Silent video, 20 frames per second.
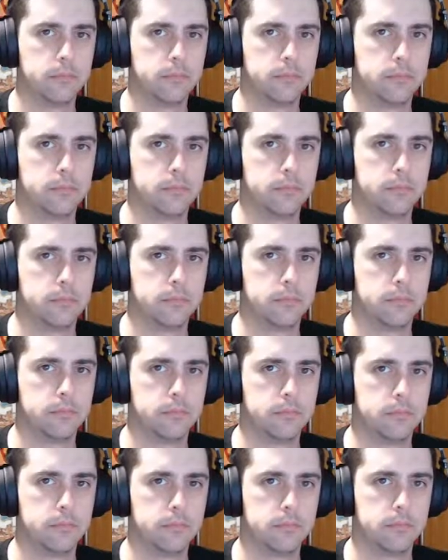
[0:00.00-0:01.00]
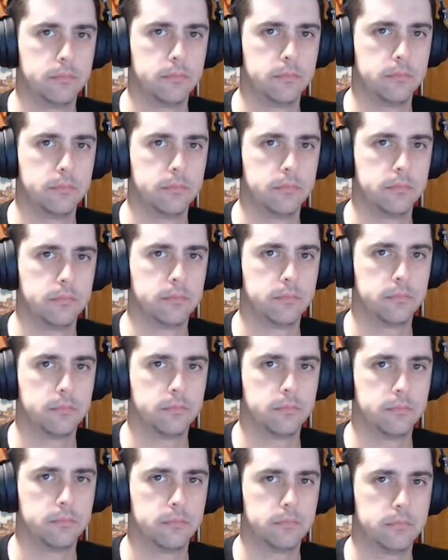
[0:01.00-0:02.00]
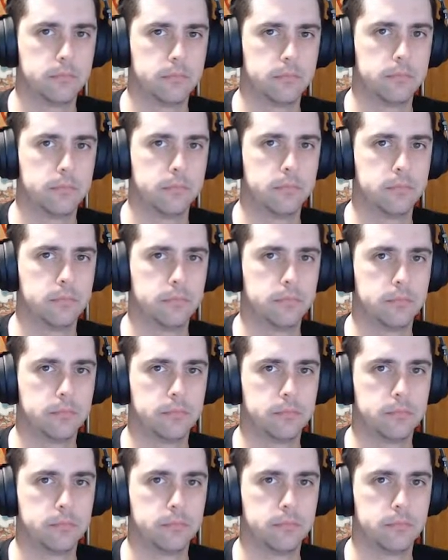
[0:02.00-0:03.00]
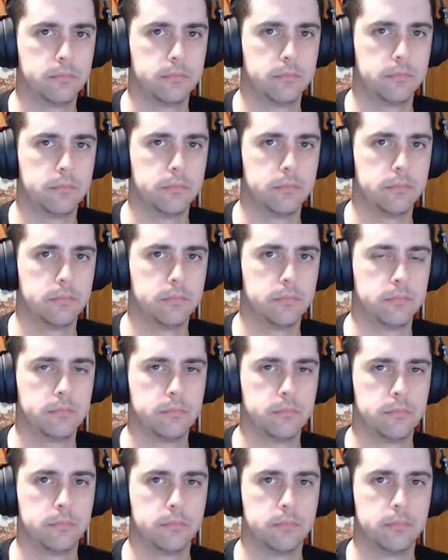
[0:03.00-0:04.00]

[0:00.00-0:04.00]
This person isn't speaking.